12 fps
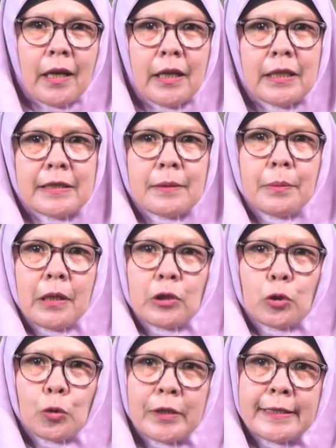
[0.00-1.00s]
It's
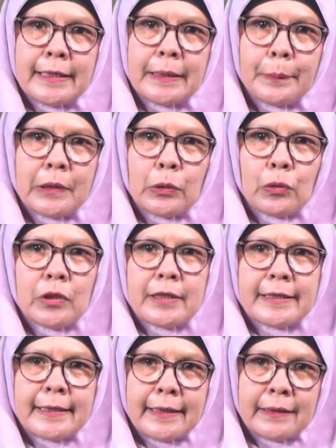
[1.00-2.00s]
about switching
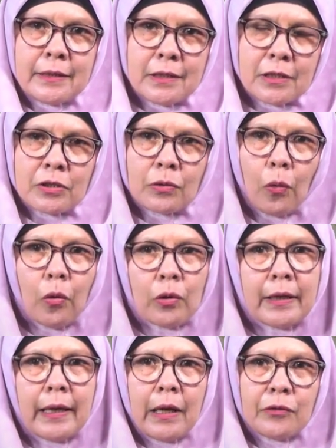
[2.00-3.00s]
between sentence
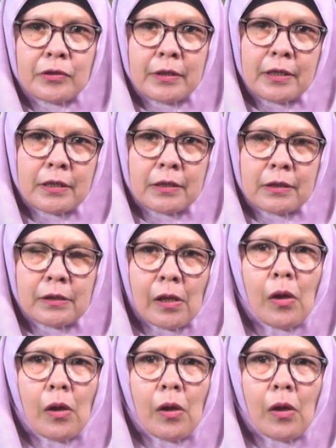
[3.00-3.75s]
or clauses.